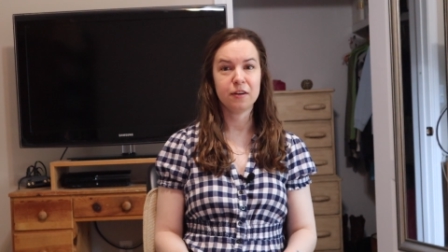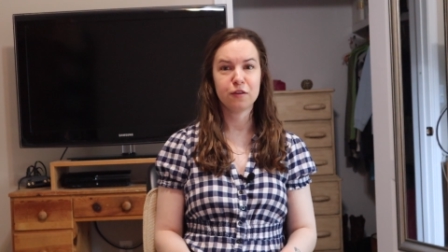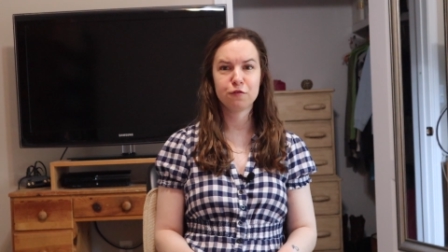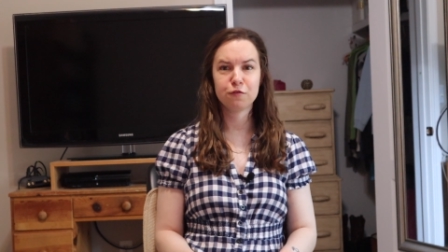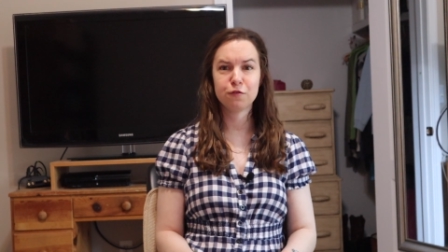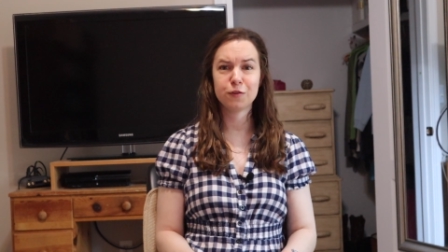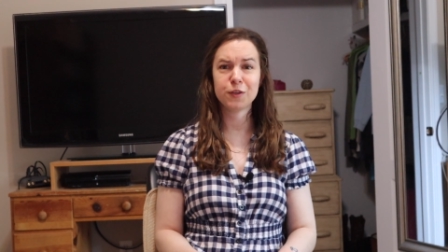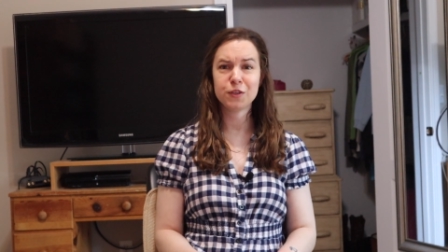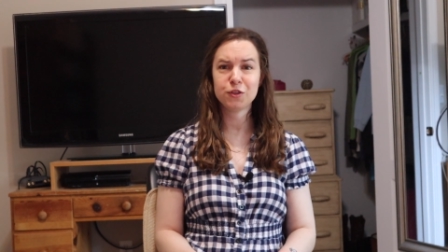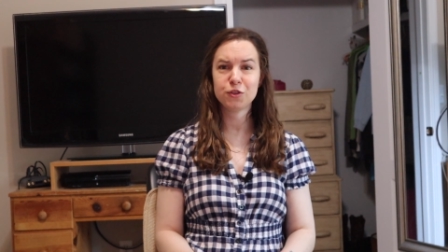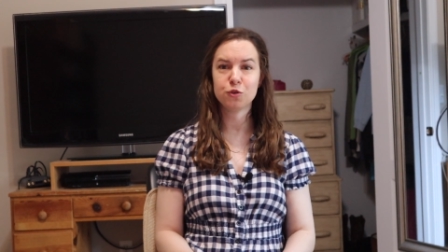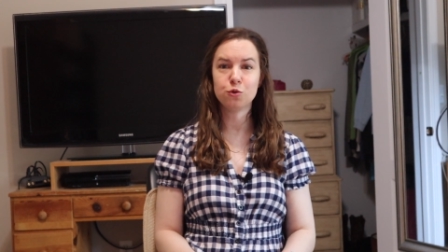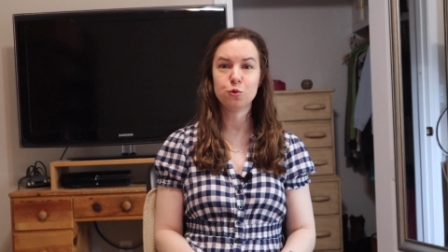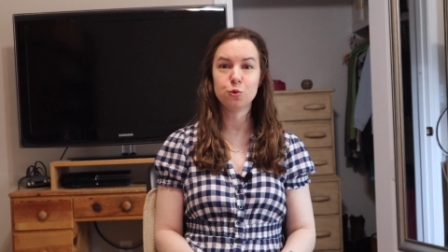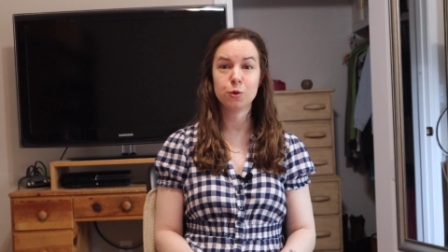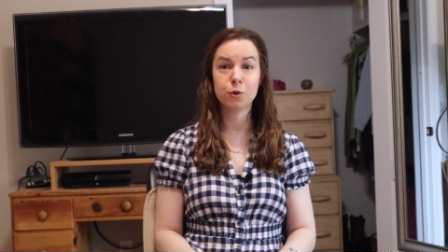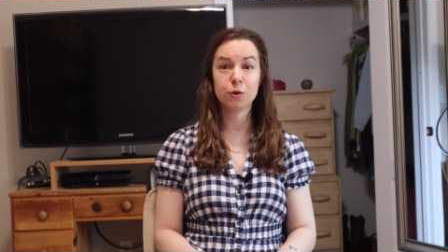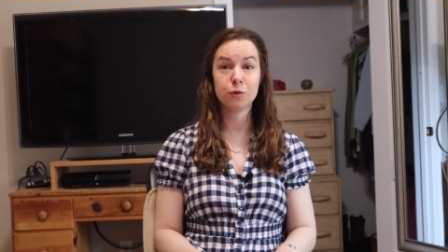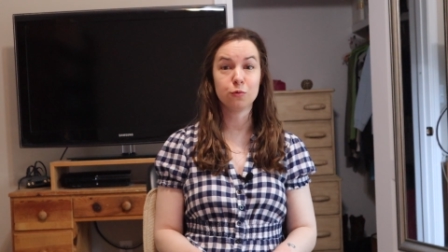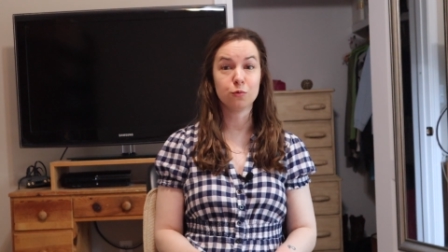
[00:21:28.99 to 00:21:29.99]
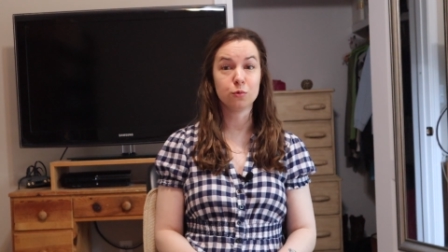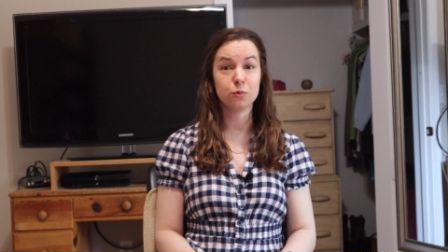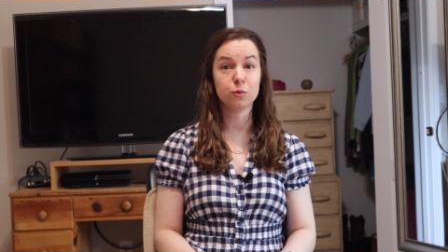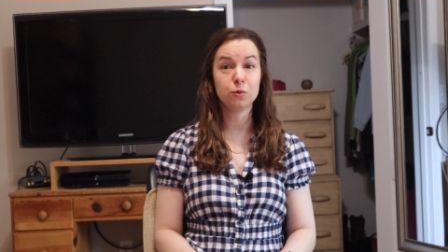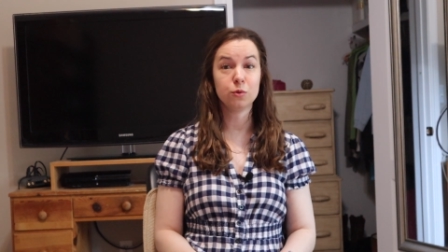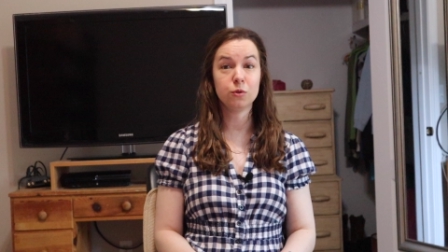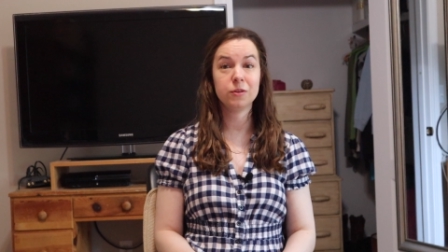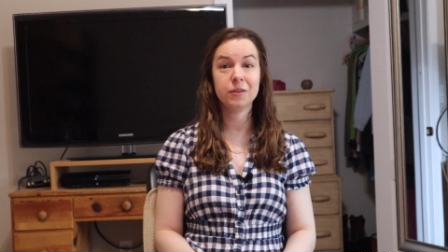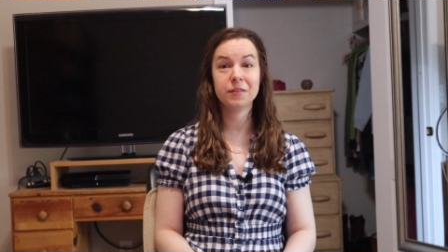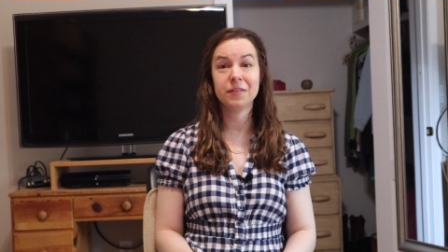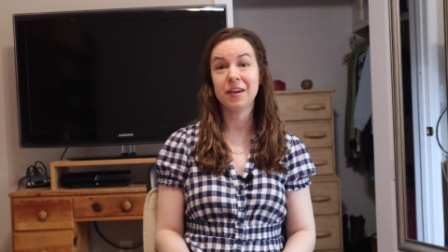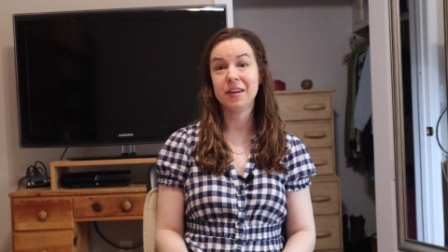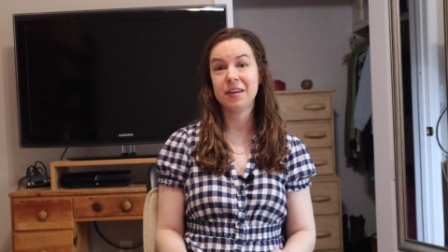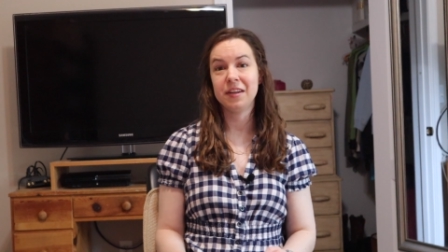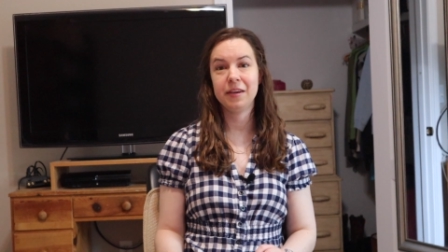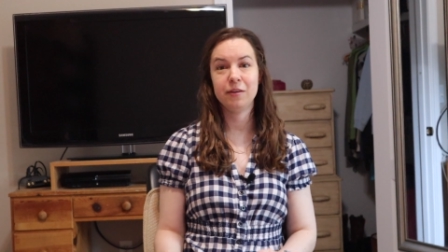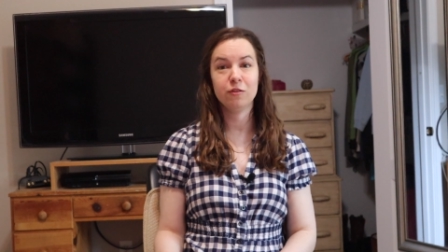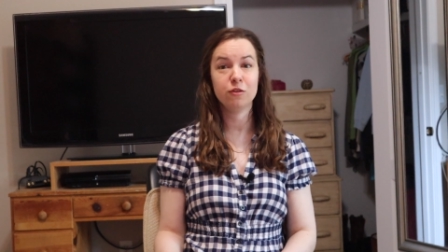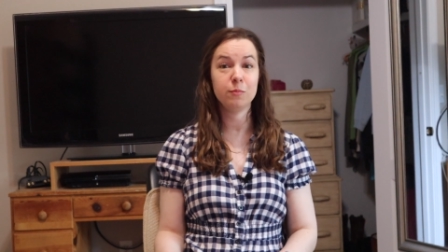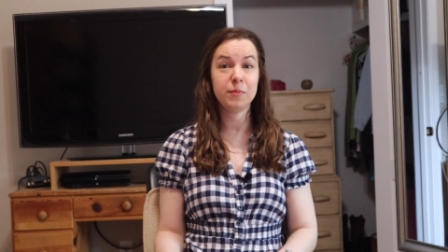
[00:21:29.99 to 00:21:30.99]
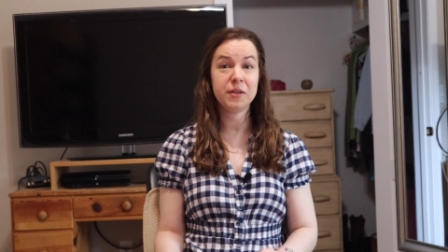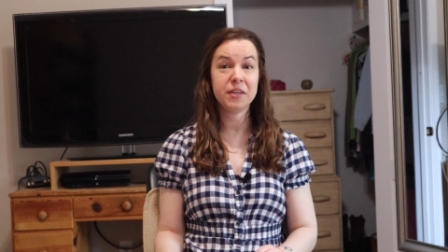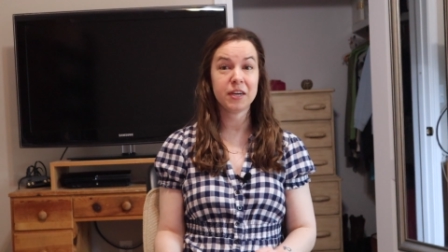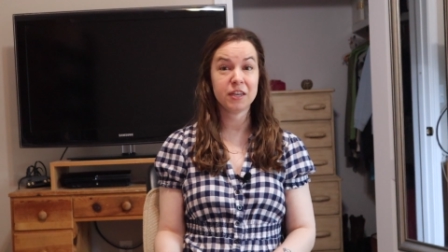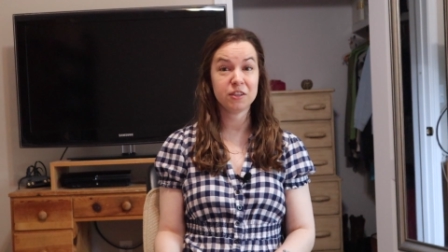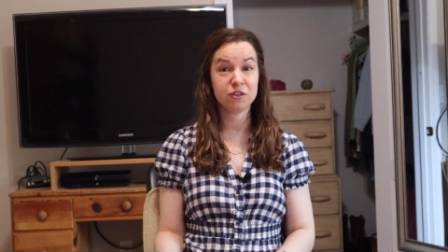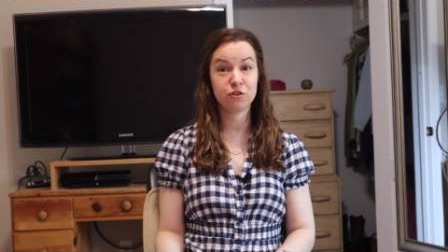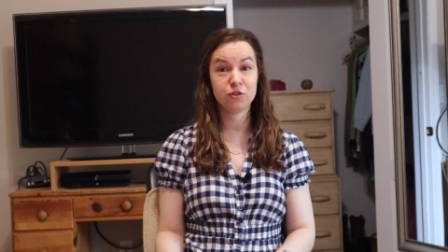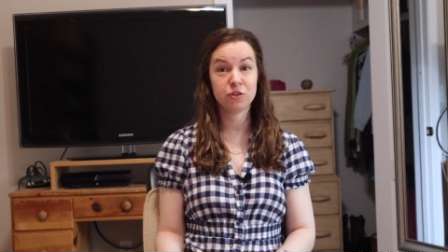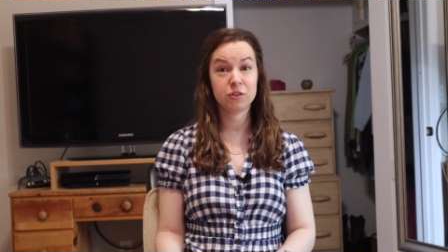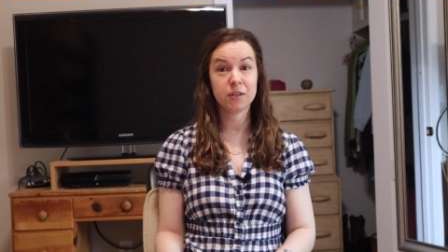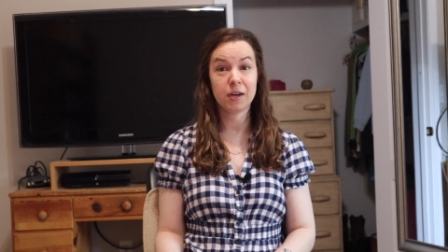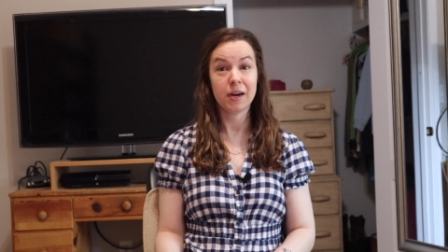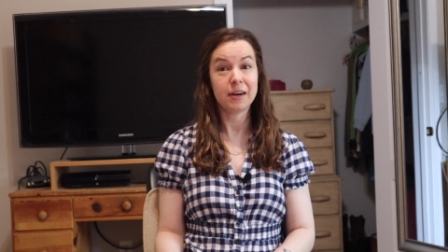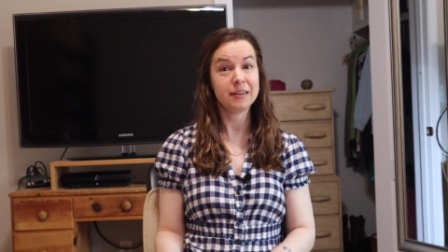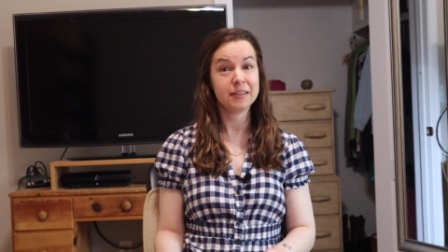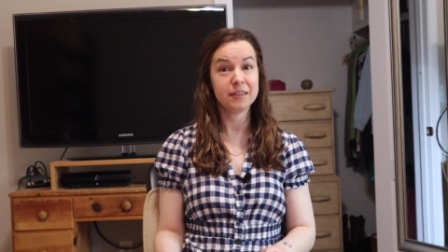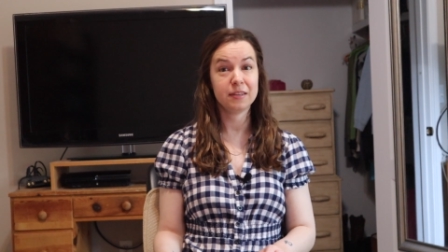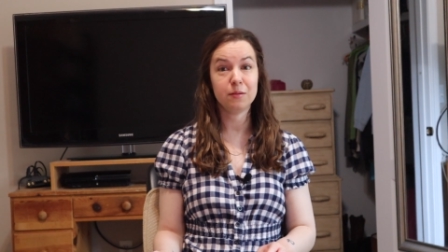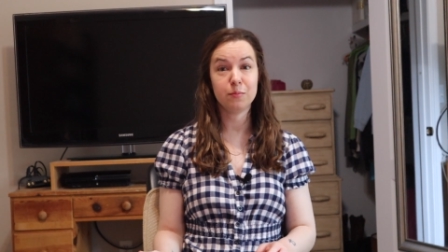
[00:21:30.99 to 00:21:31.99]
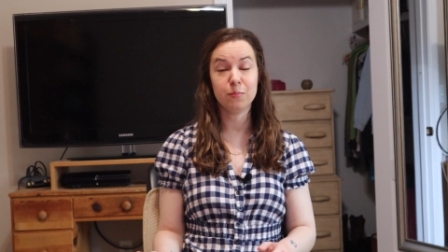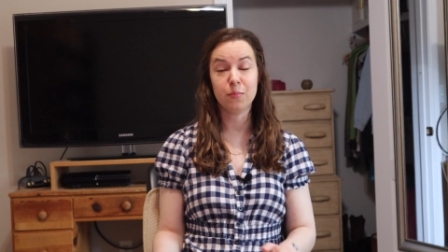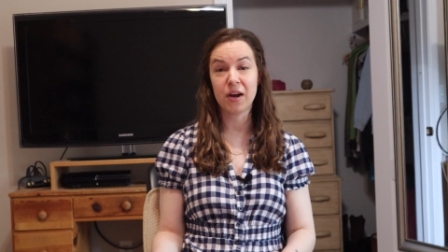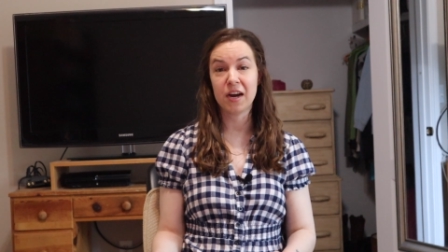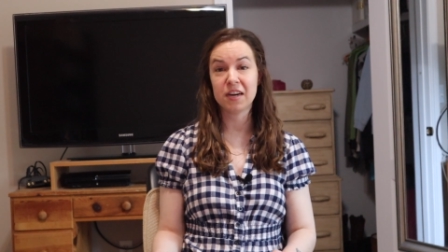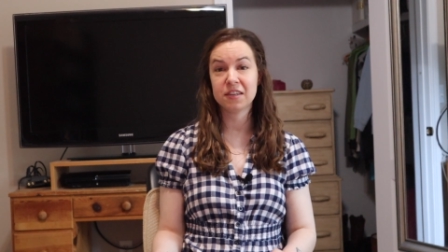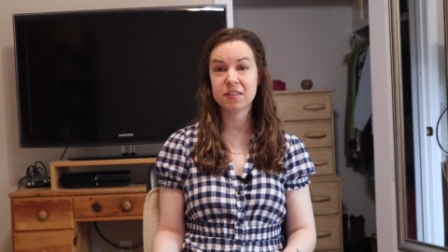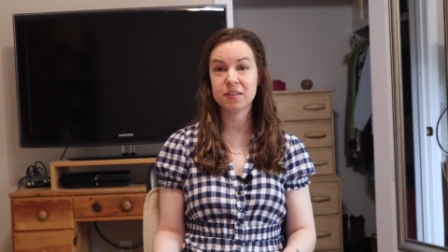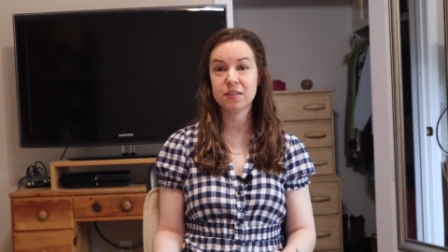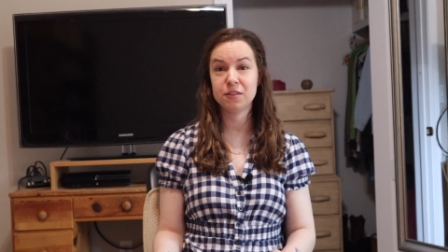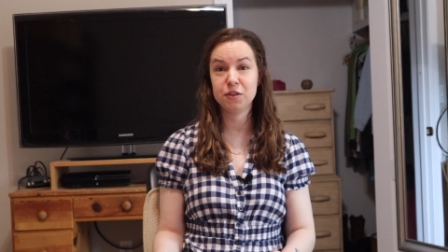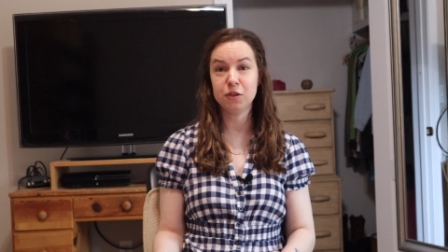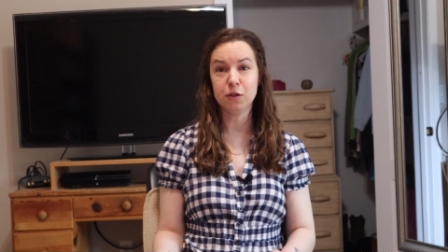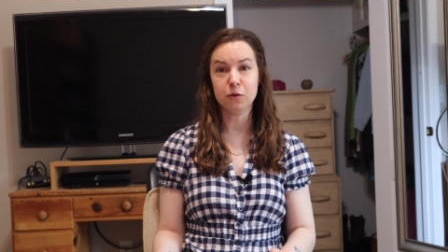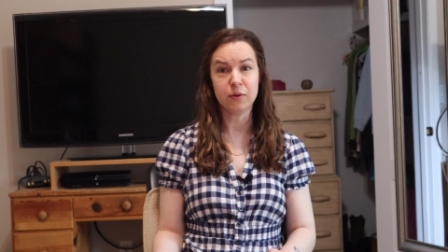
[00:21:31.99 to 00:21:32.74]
a French court ruled that he would be extradited back to the